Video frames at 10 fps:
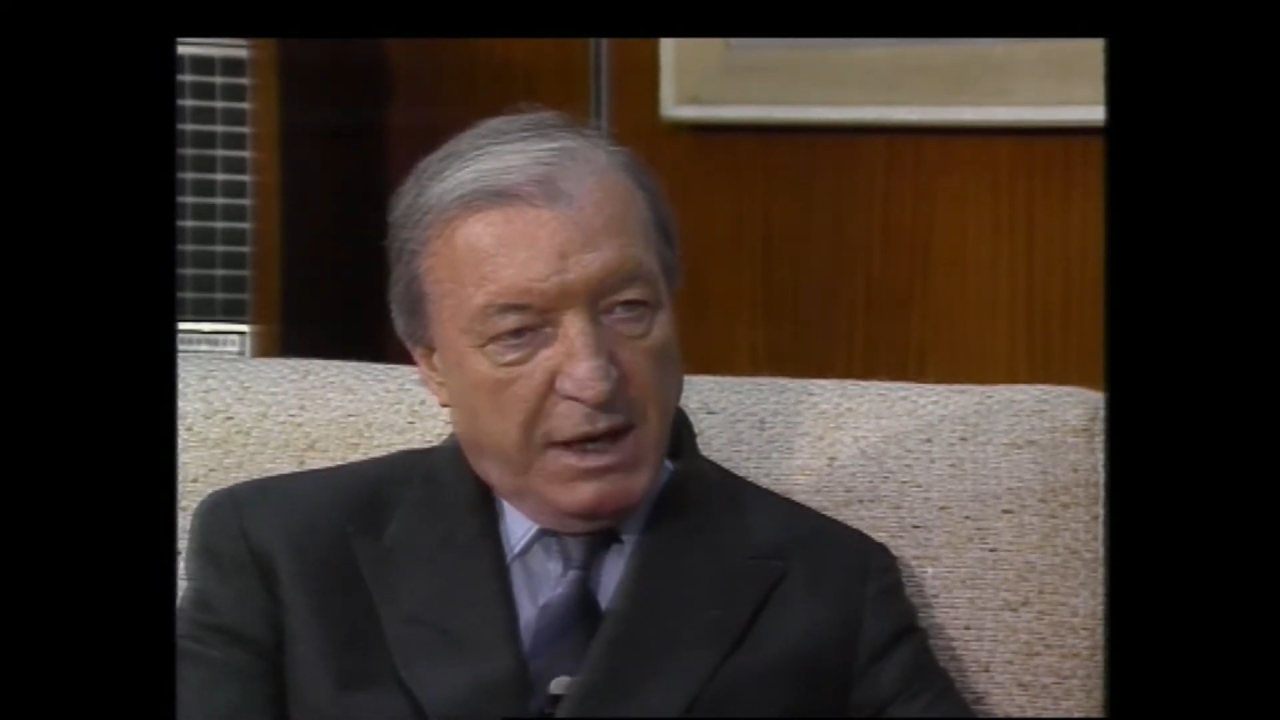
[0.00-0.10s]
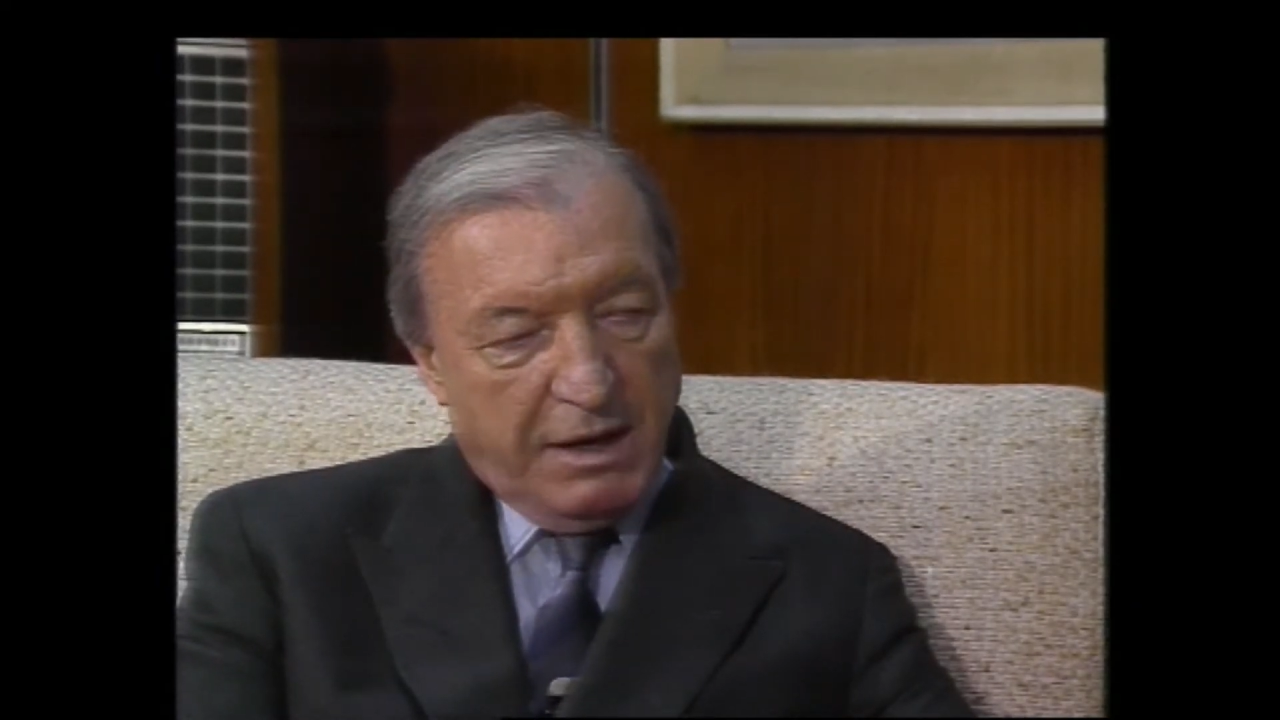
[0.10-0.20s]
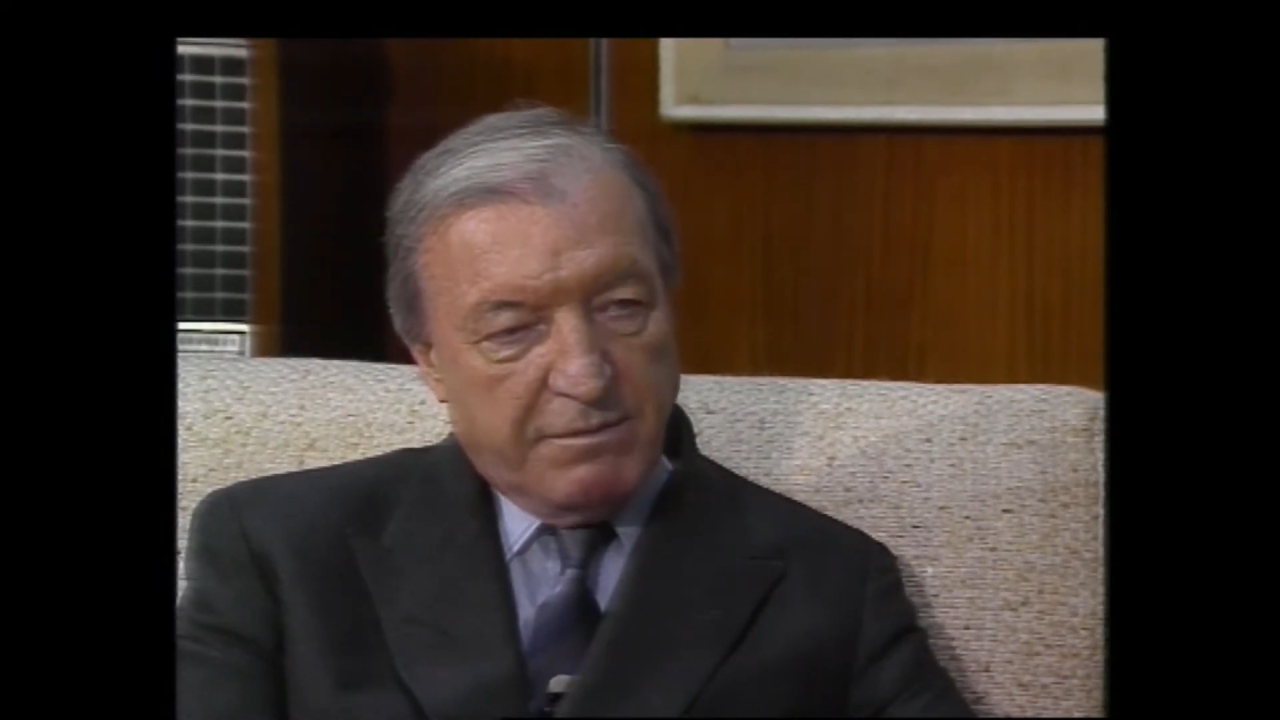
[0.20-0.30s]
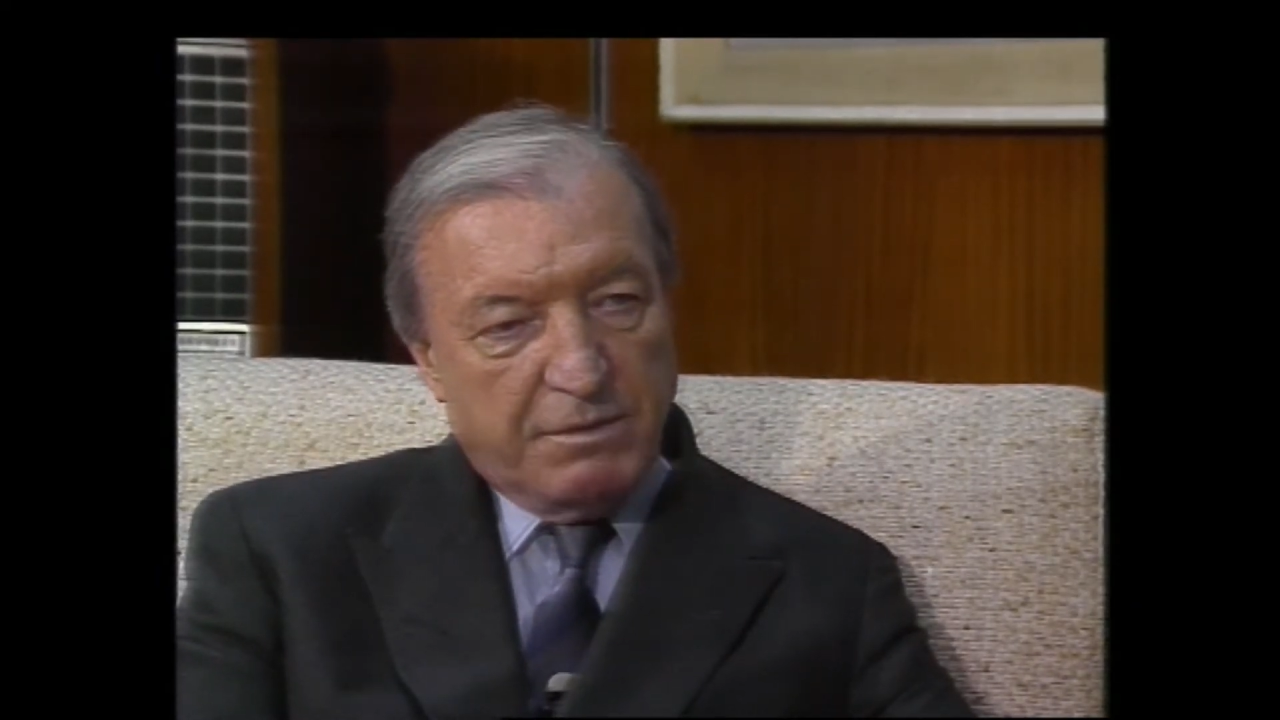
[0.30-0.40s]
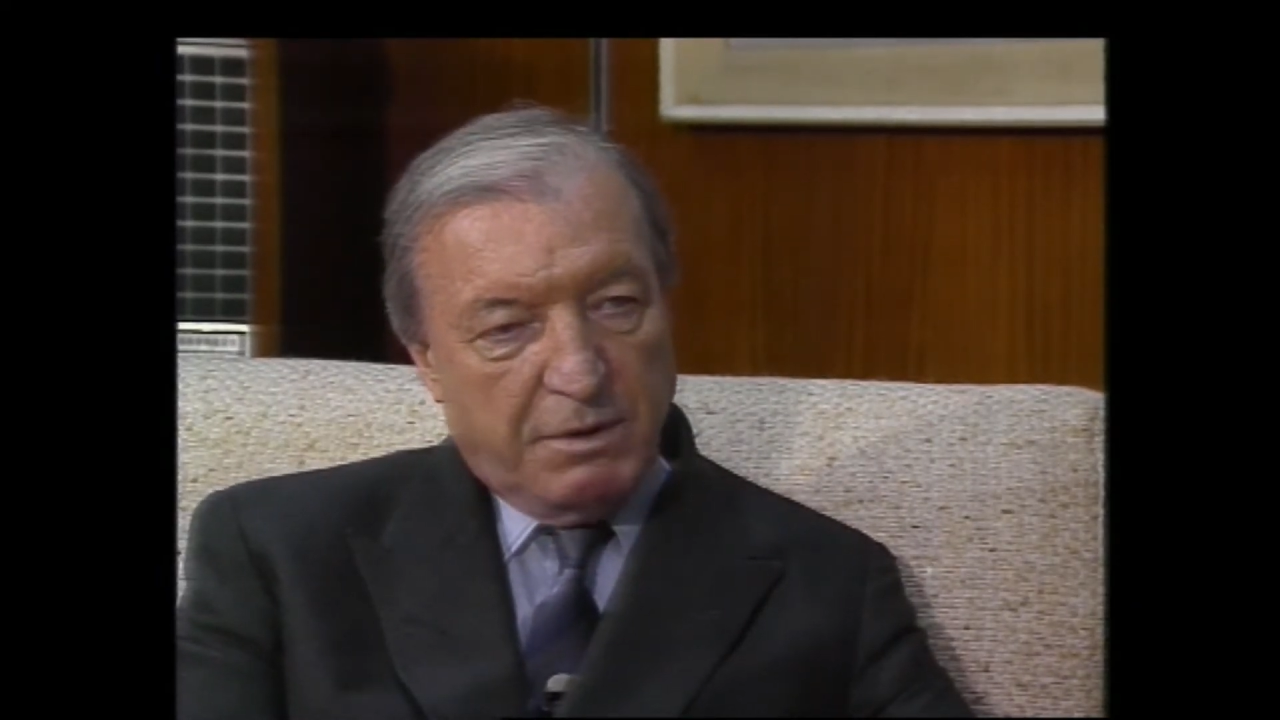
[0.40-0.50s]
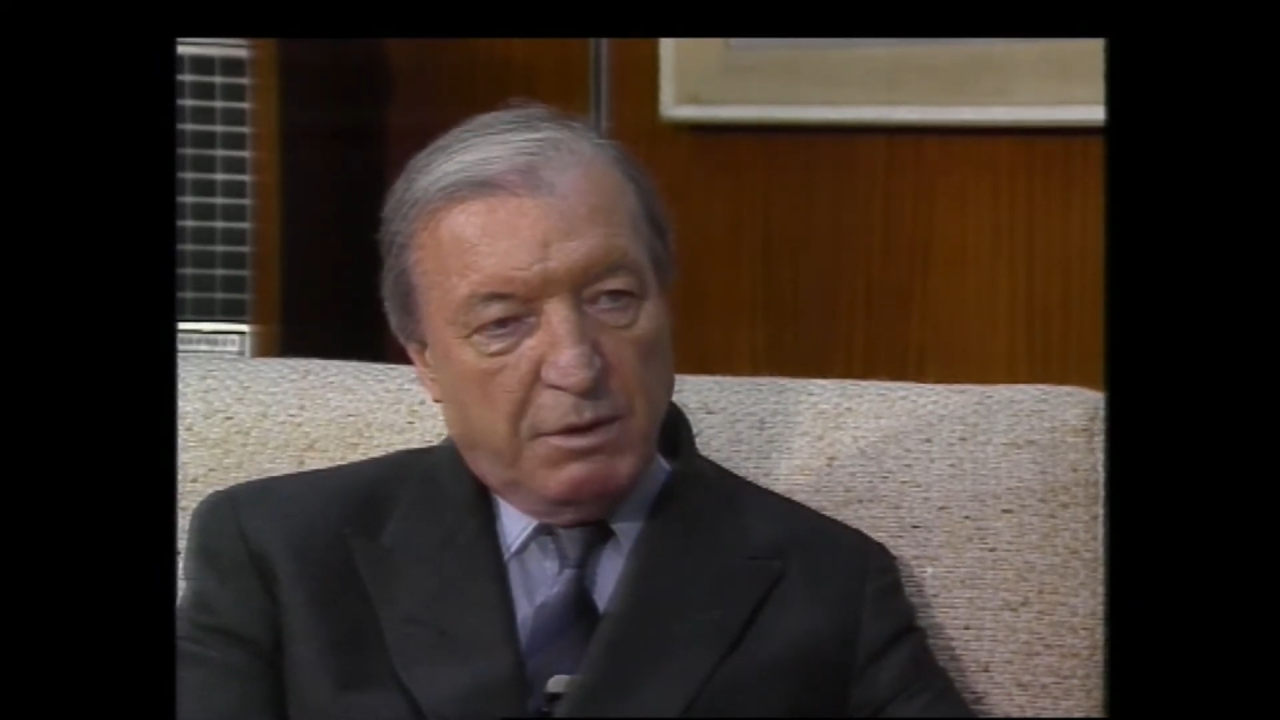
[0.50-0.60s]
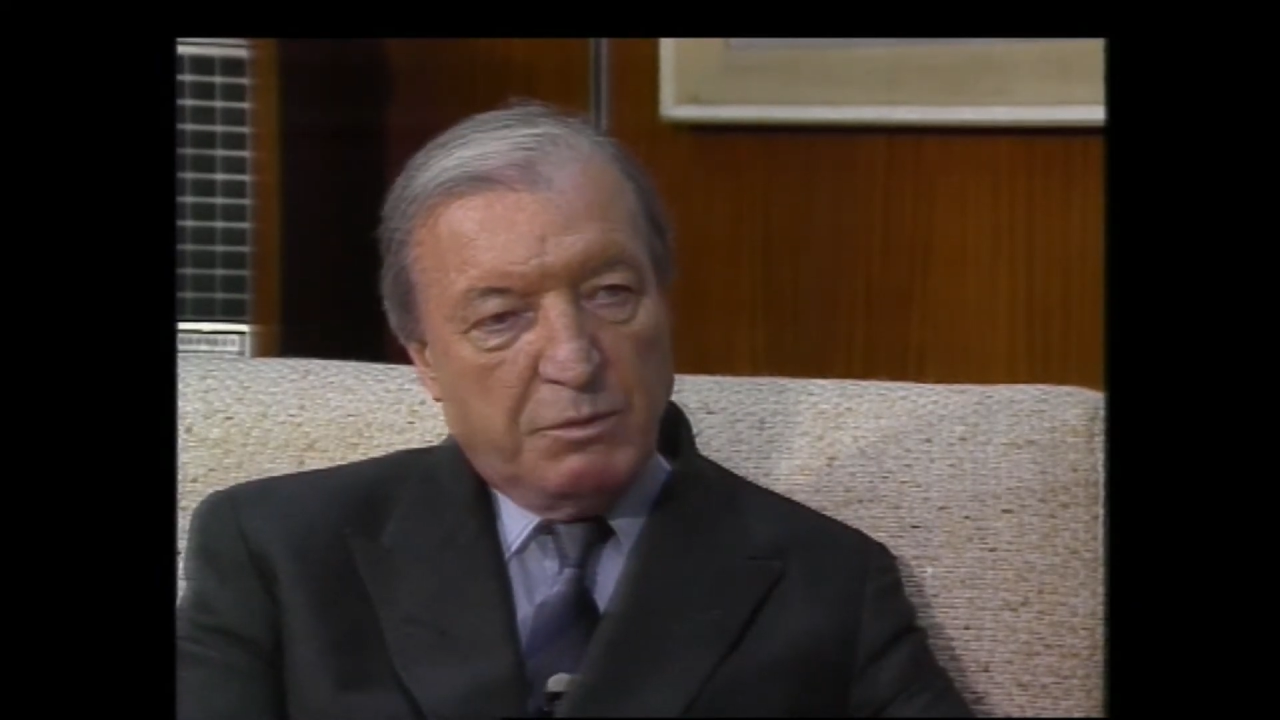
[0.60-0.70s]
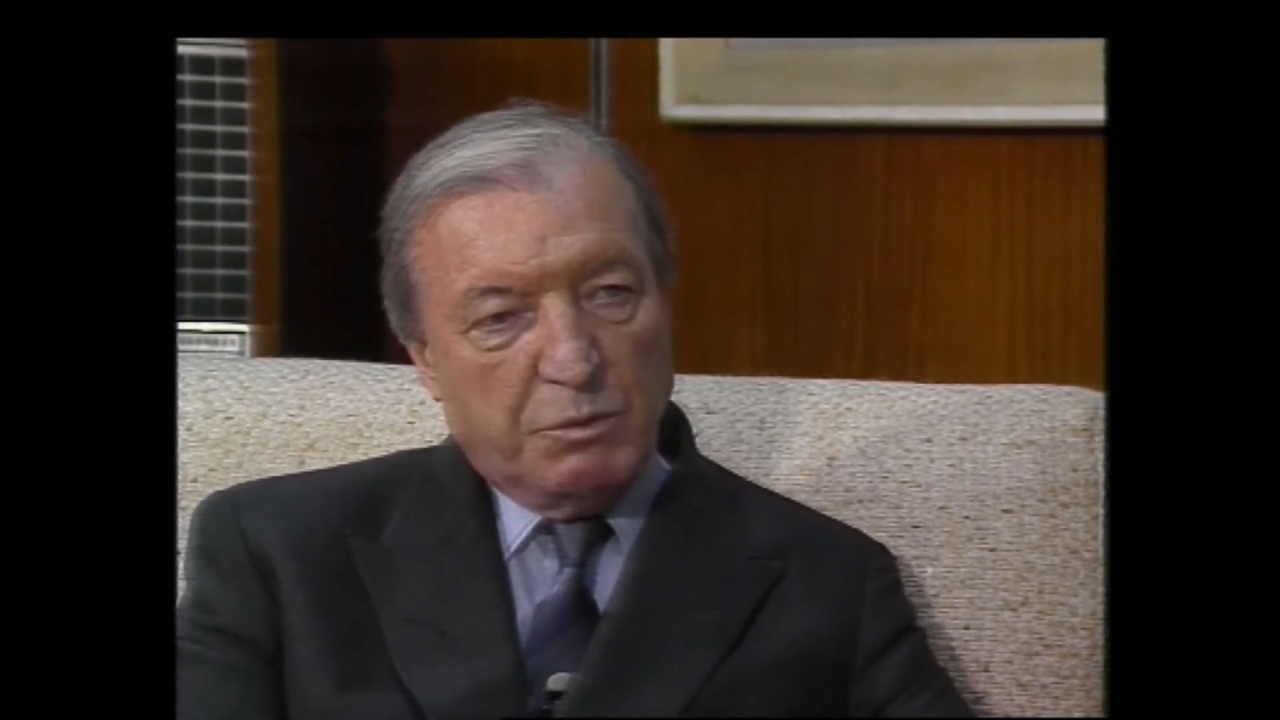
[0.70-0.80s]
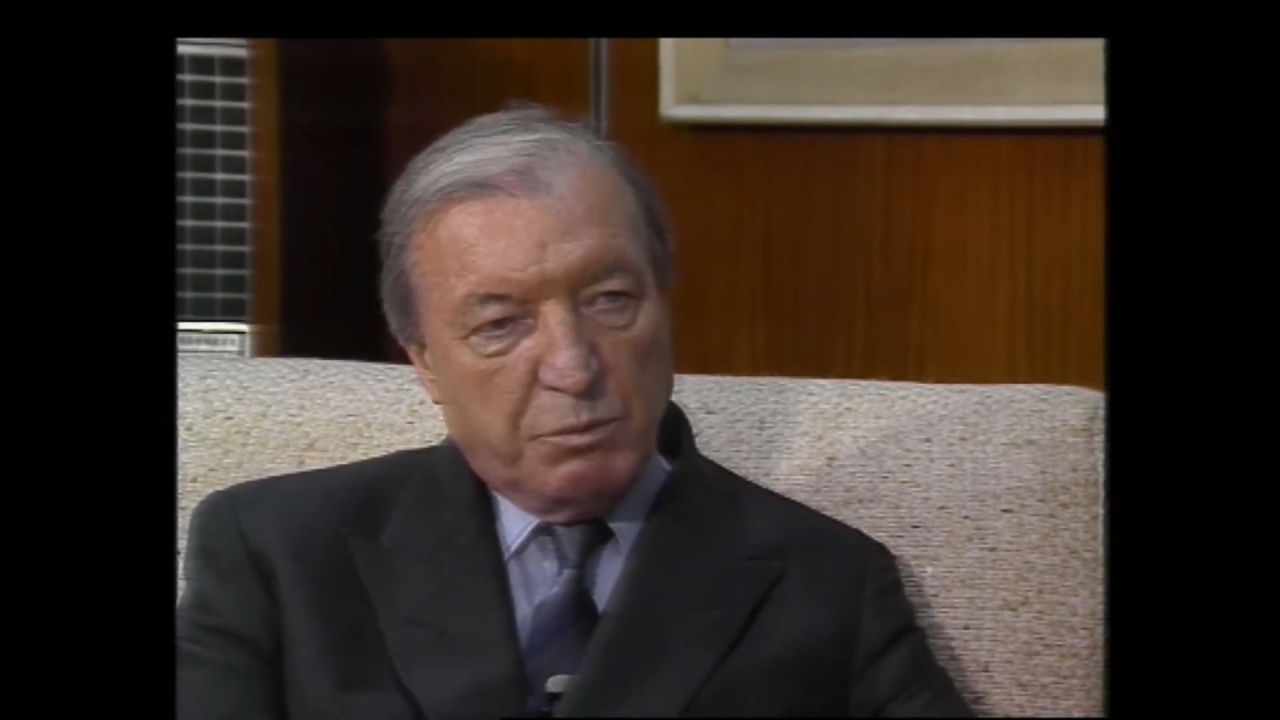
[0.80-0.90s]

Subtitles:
have around